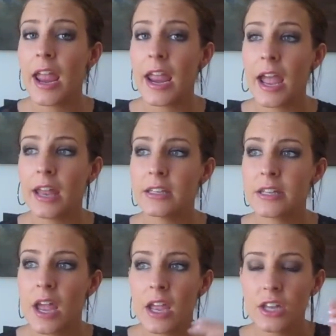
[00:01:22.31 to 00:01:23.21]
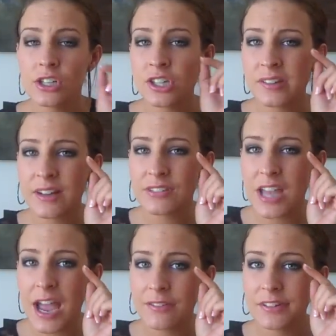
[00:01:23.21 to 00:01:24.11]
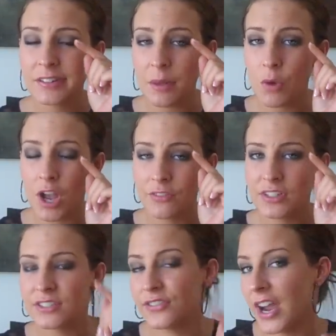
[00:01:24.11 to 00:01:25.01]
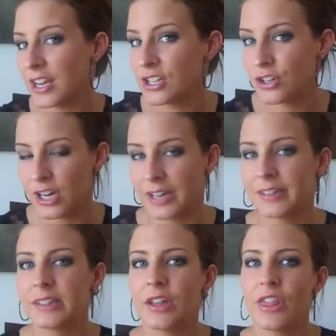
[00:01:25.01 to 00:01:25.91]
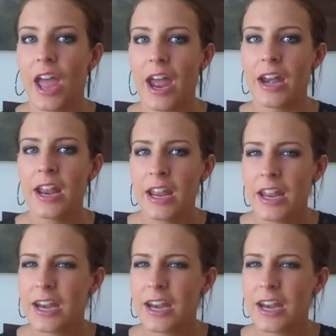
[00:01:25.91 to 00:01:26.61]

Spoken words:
And you just have to have somewhat of a defined crease so that